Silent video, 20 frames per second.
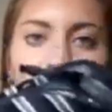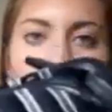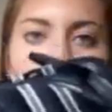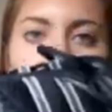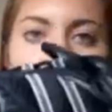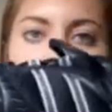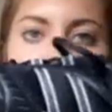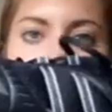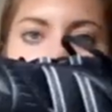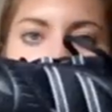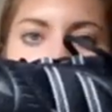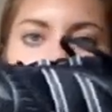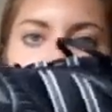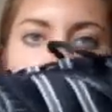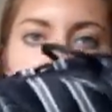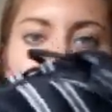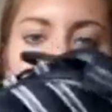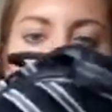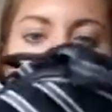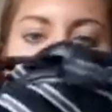supposed to like
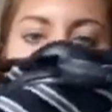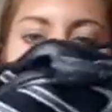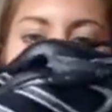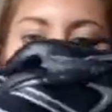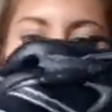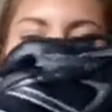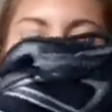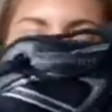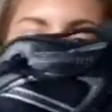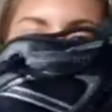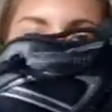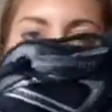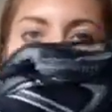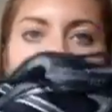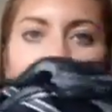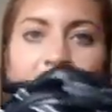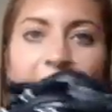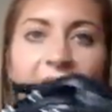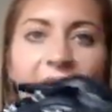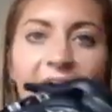really work
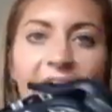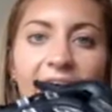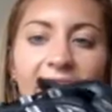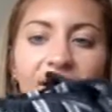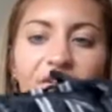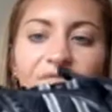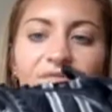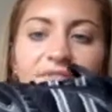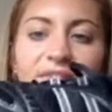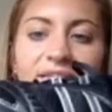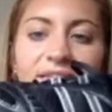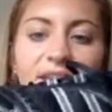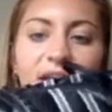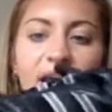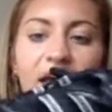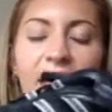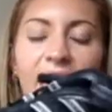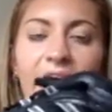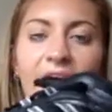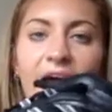your calves.
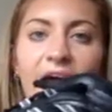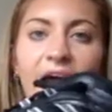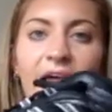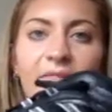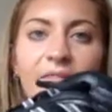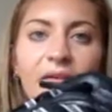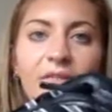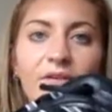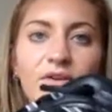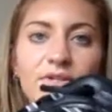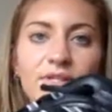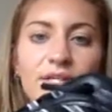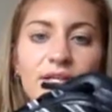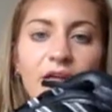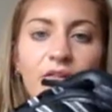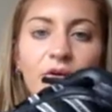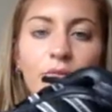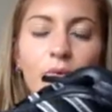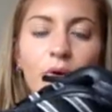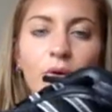And then there's
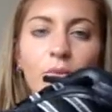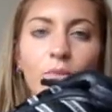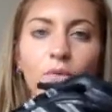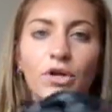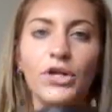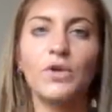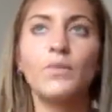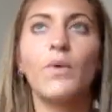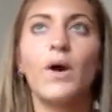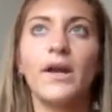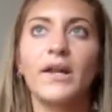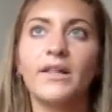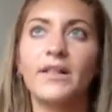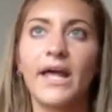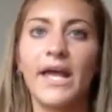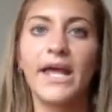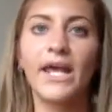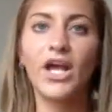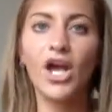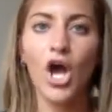another one where you want to
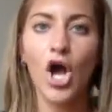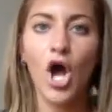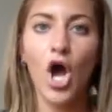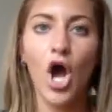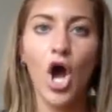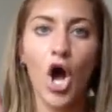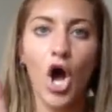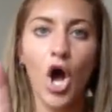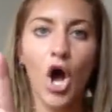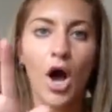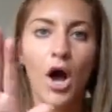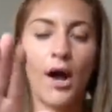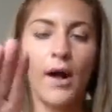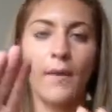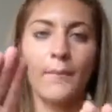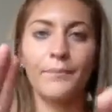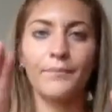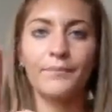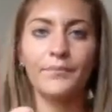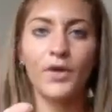like
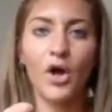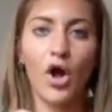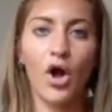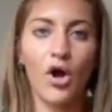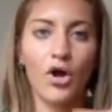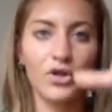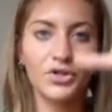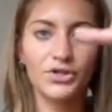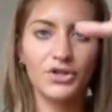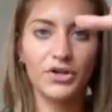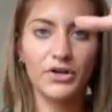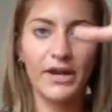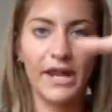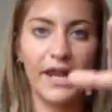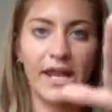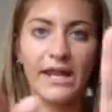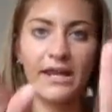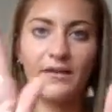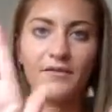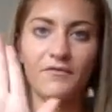um,
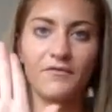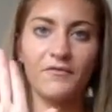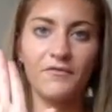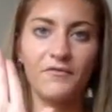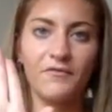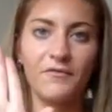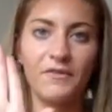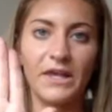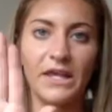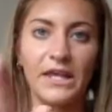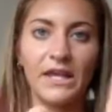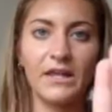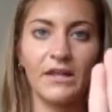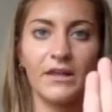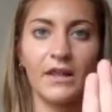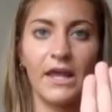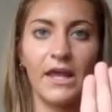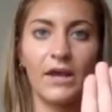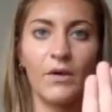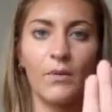alternate feet.
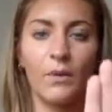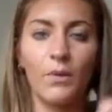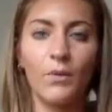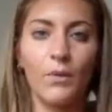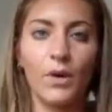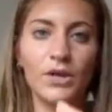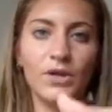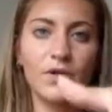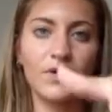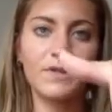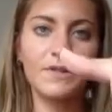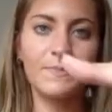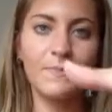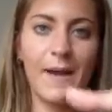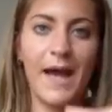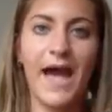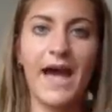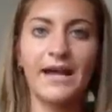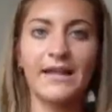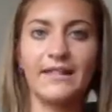Like when one goes
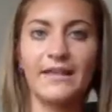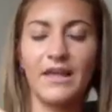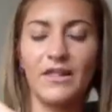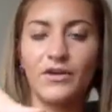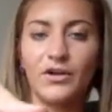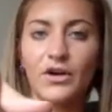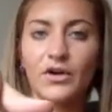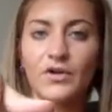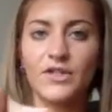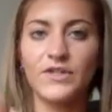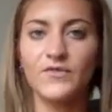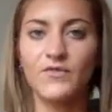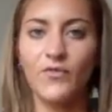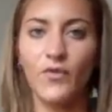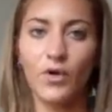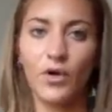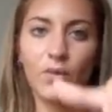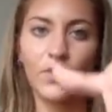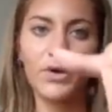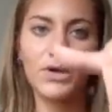back, the other goes
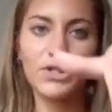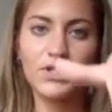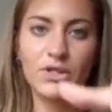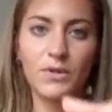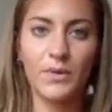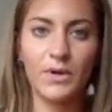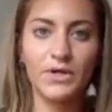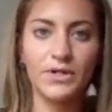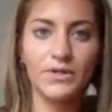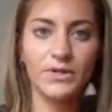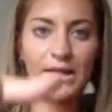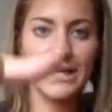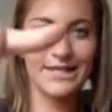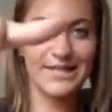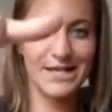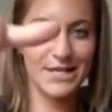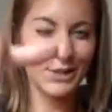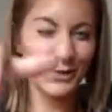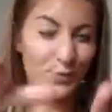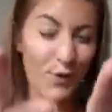forward. So you want to do like
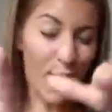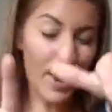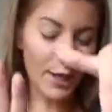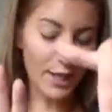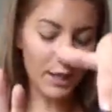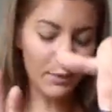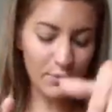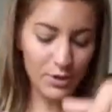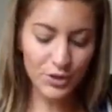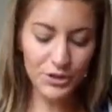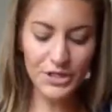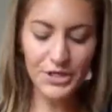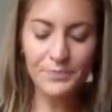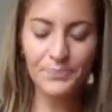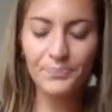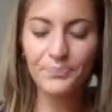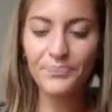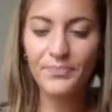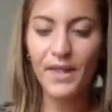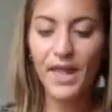this rocking
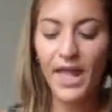motion.